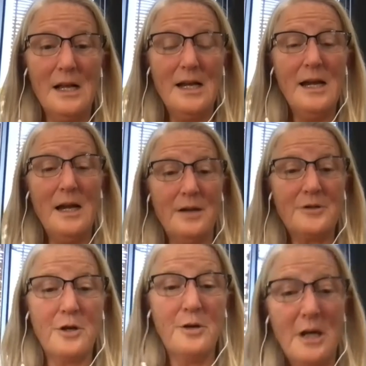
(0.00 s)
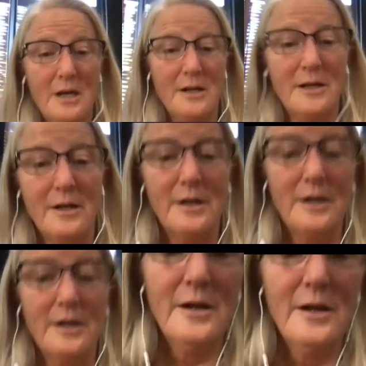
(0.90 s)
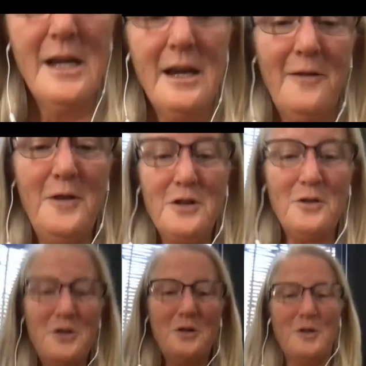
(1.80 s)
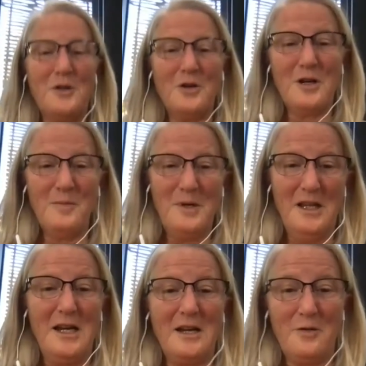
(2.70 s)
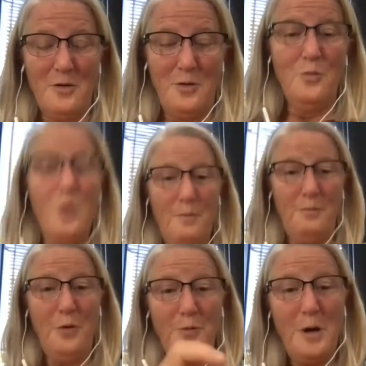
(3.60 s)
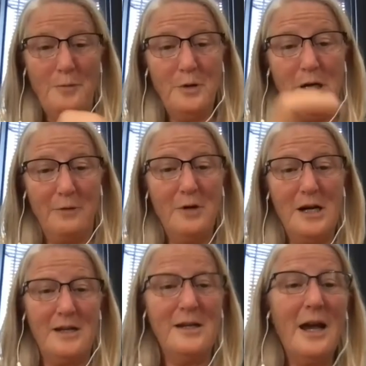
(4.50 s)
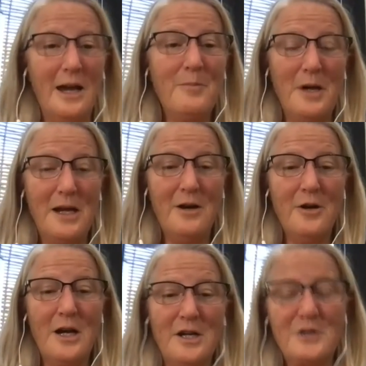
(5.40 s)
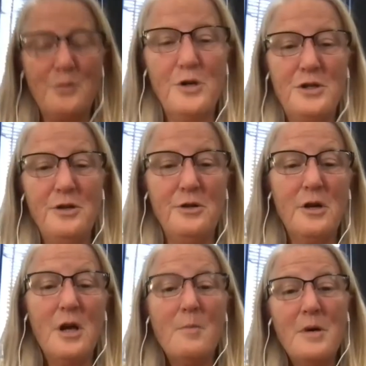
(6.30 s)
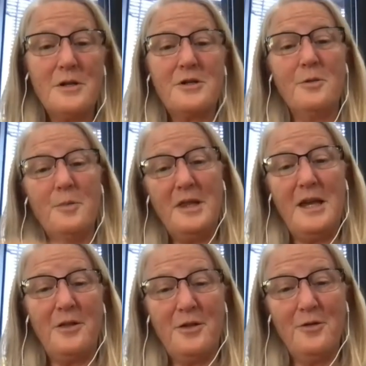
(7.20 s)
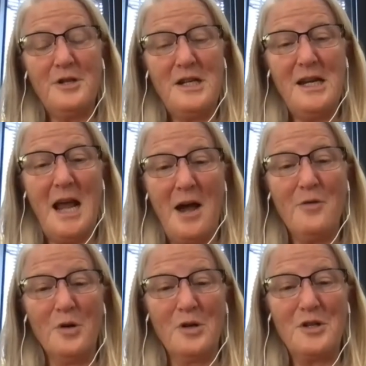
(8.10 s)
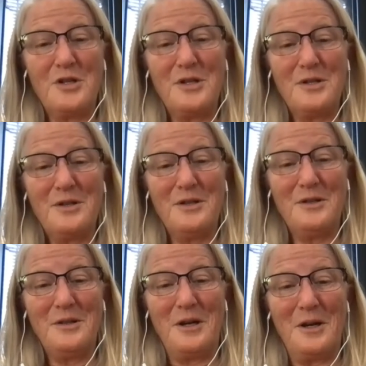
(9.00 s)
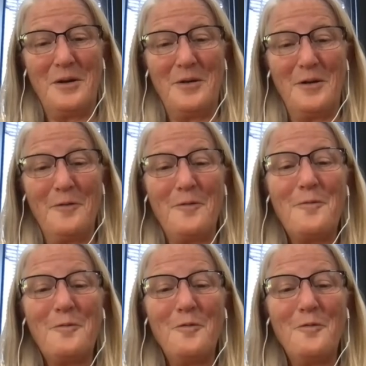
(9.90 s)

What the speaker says: Yeah. If you don't do that, we're going to be like, what? Yeah. And our guys would too. But that 13 hours of